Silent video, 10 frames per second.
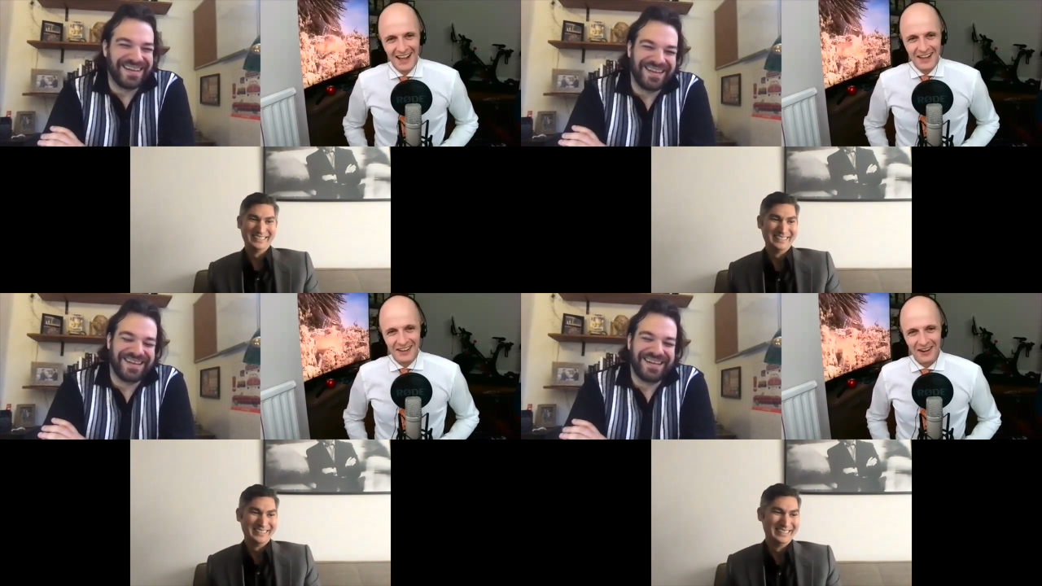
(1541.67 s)

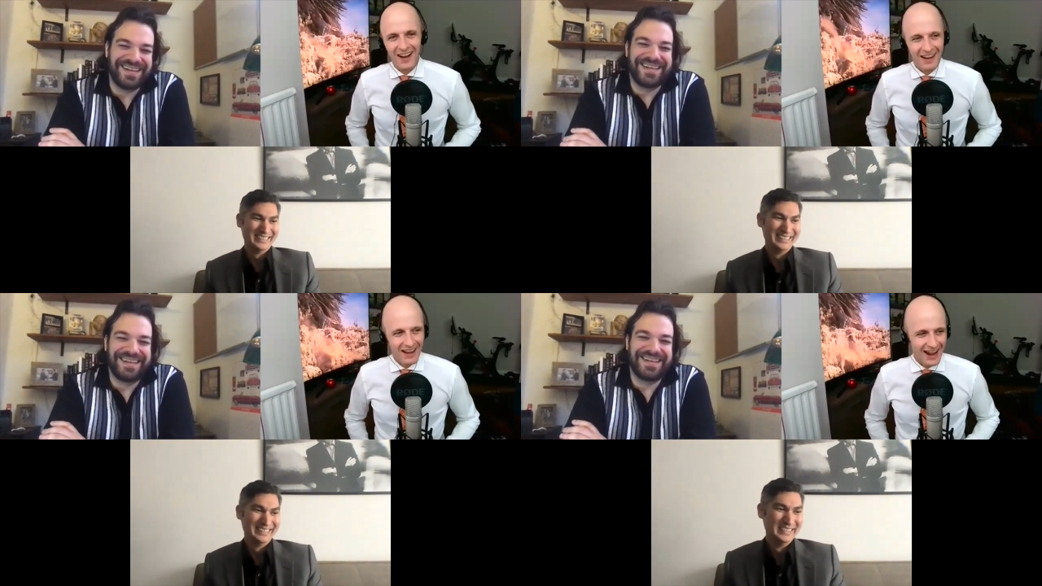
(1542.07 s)

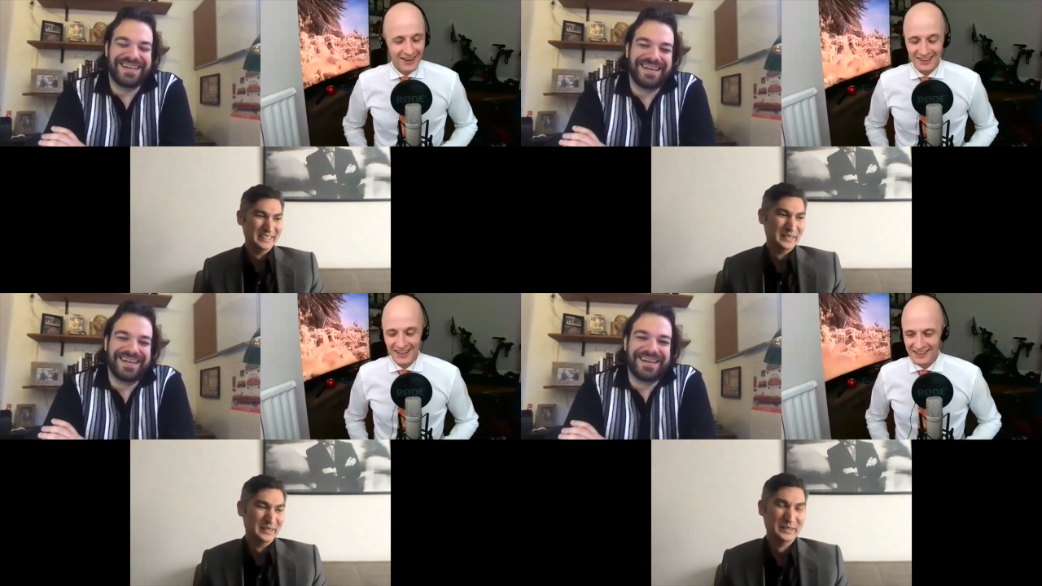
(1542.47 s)
Speaker 1: So
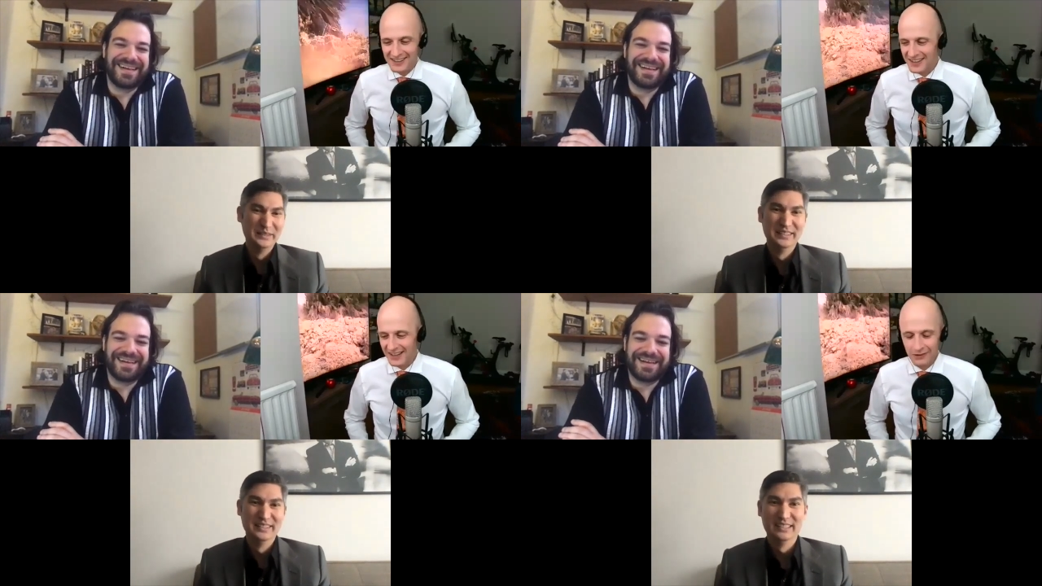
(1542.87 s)
Anastasia
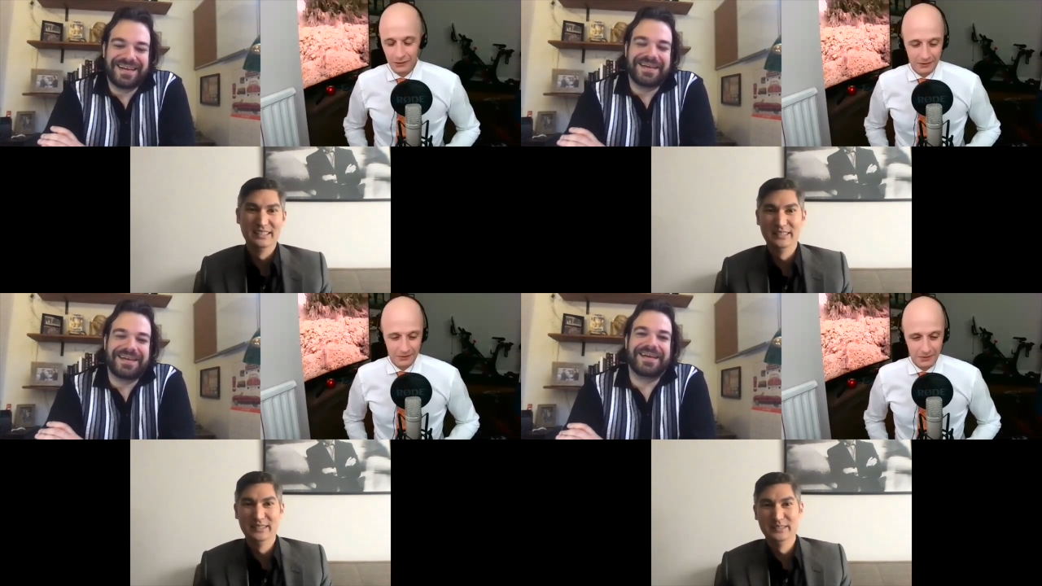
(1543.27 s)
said, look,
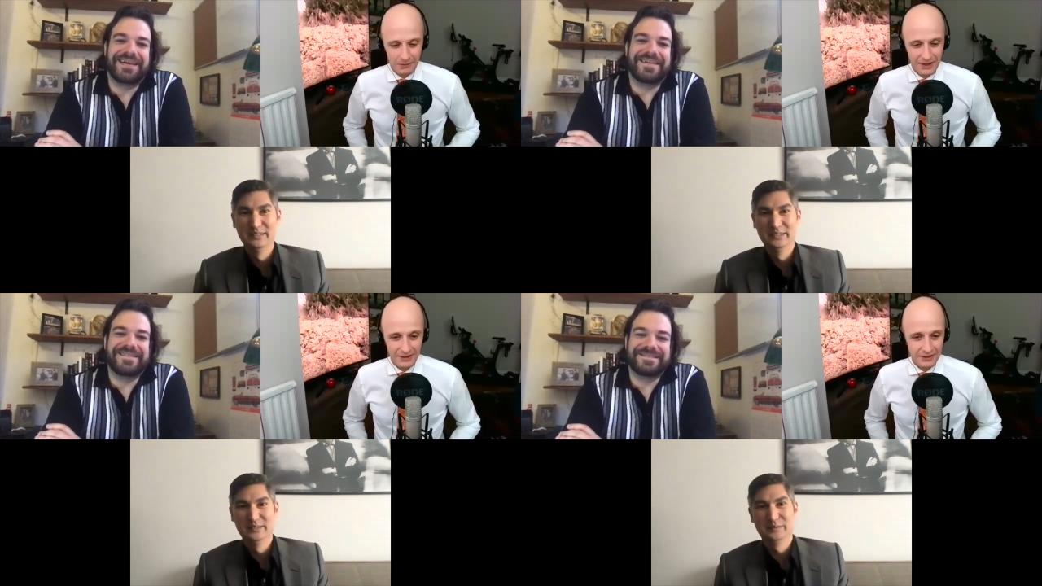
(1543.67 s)
what, what
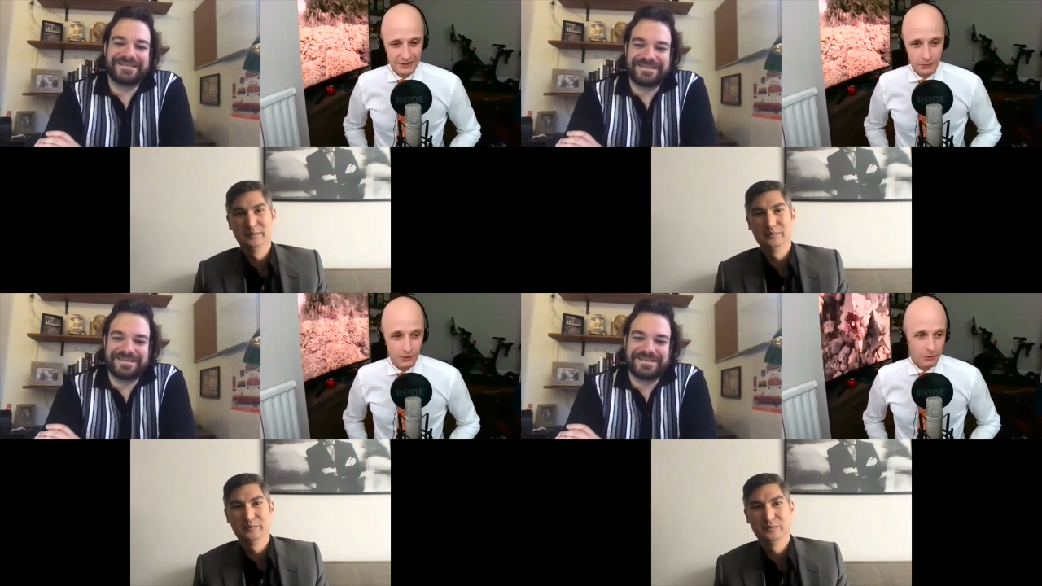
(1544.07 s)
painting do
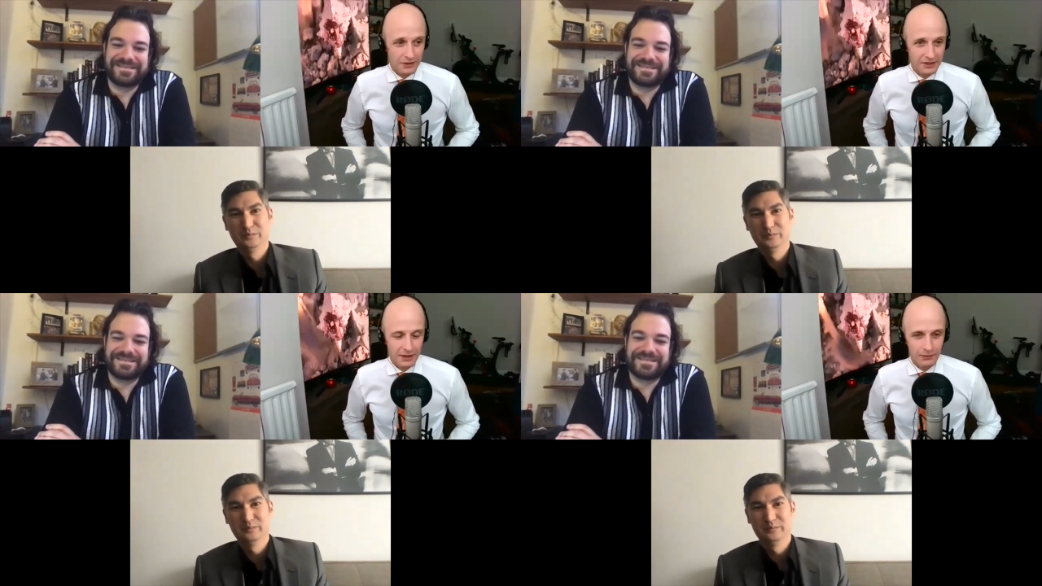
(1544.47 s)
you want? We're
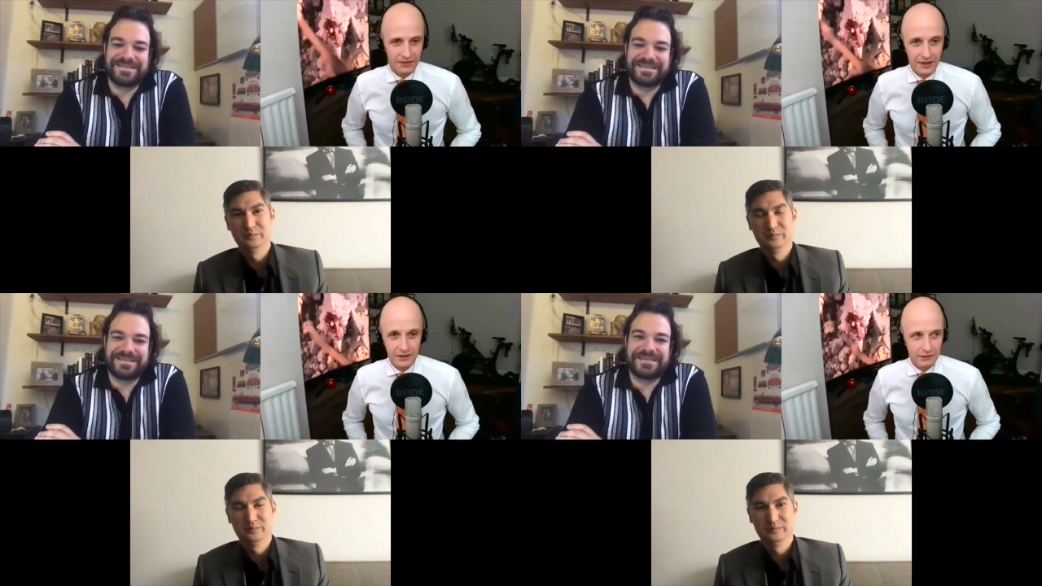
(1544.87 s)
going to get one
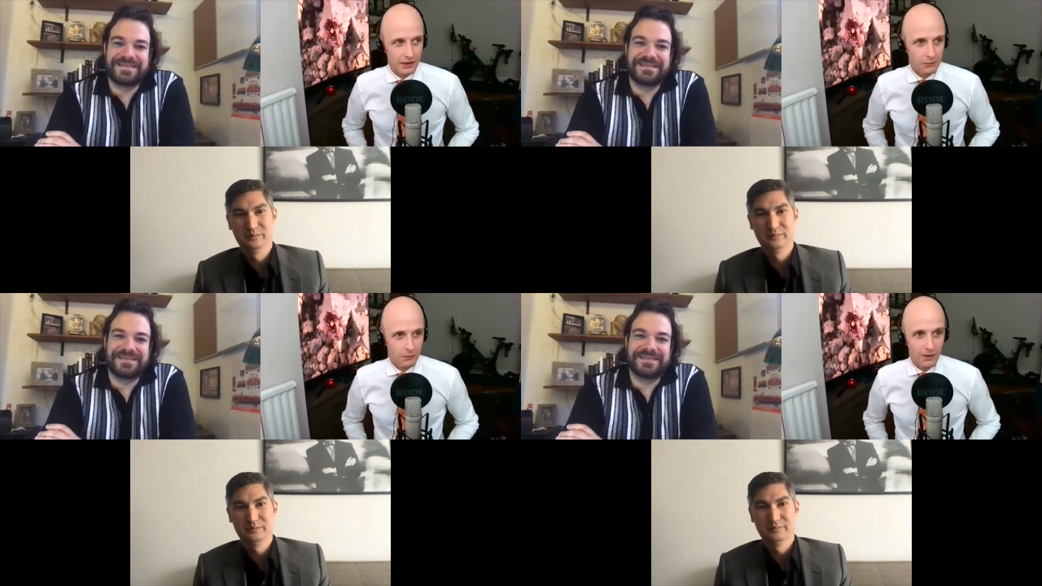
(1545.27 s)
done. I was
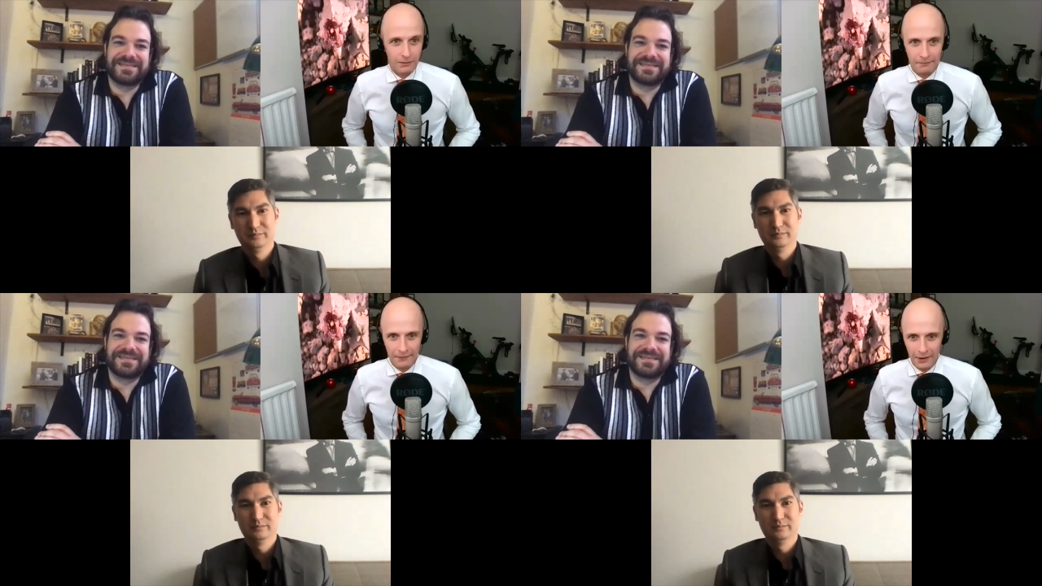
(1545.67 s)
like,
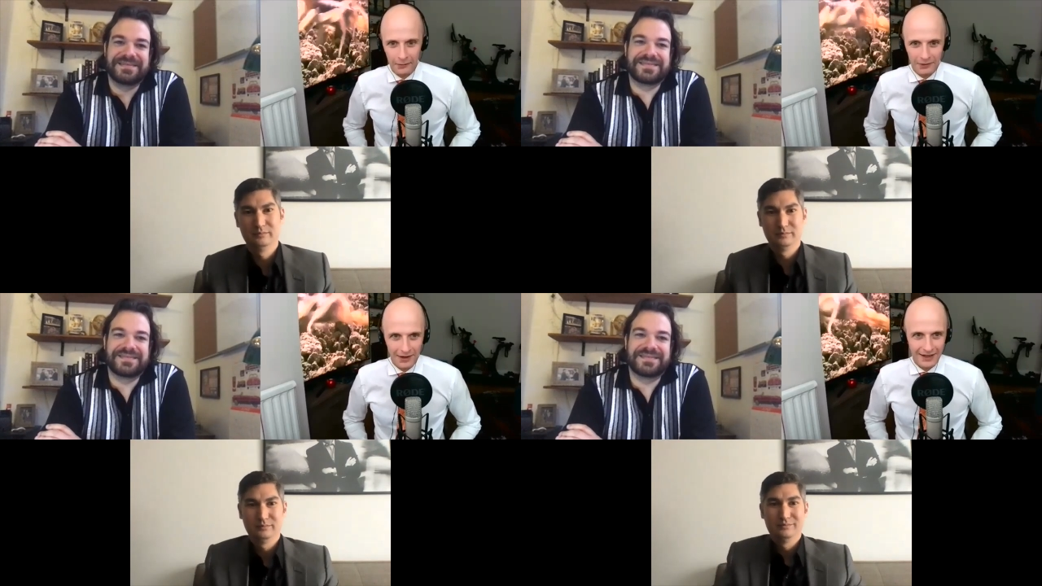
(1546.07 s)
well, I
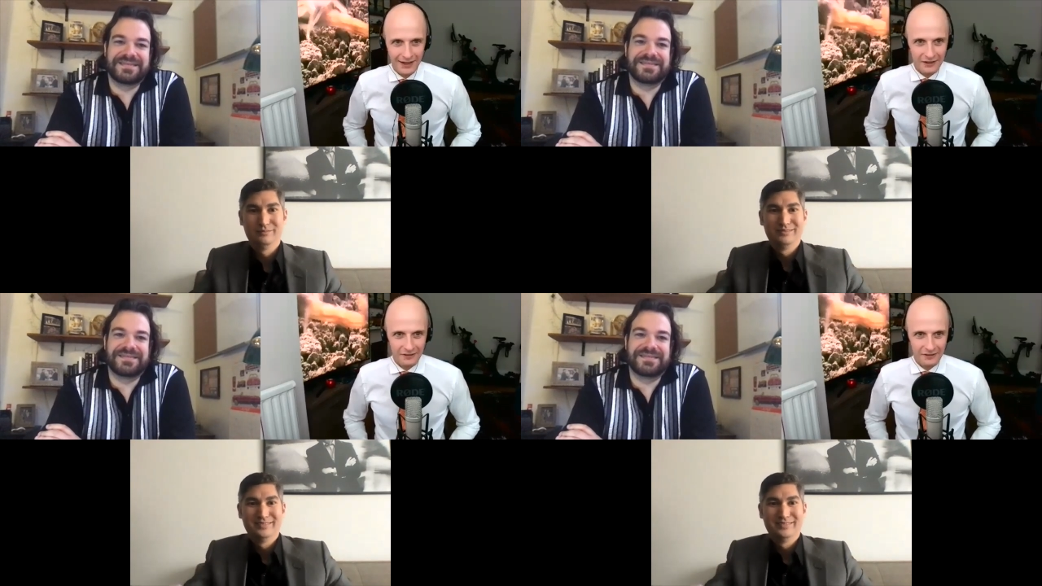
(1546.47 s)
want Lady in a